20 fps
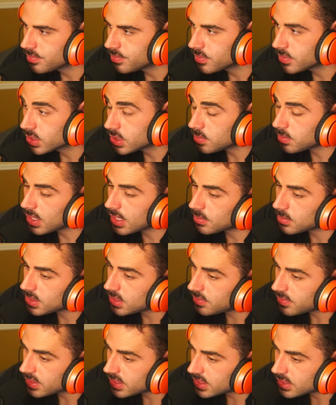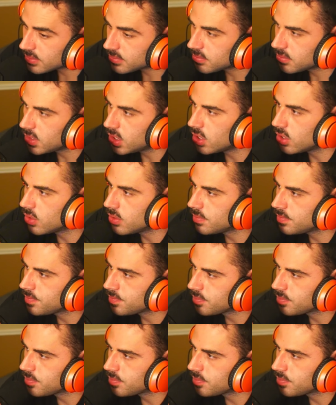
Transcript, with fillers: sometimes even you know